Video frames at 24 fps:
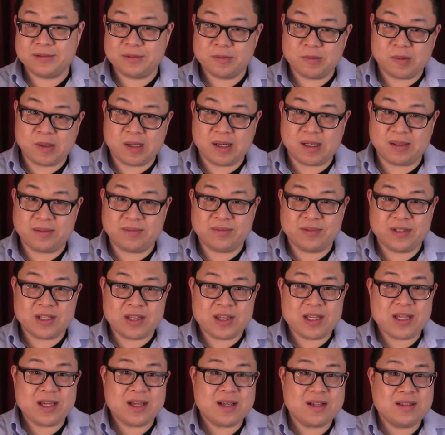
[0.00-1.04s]
Well, the
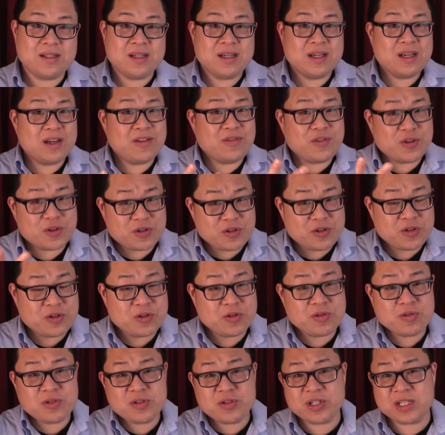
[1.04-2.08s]
thing is, if you're
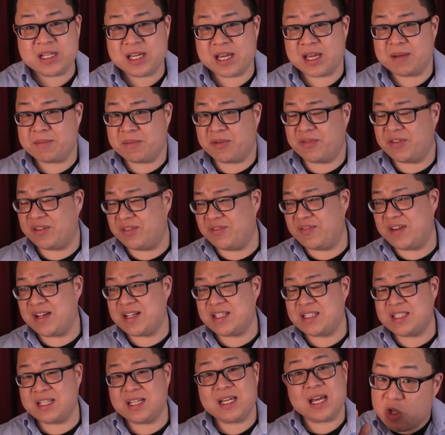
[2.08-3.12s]
new to the game of
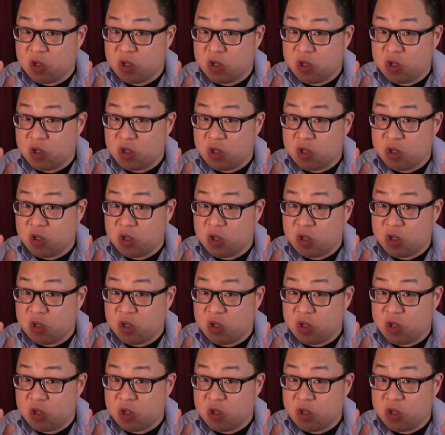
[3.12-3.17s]
investing,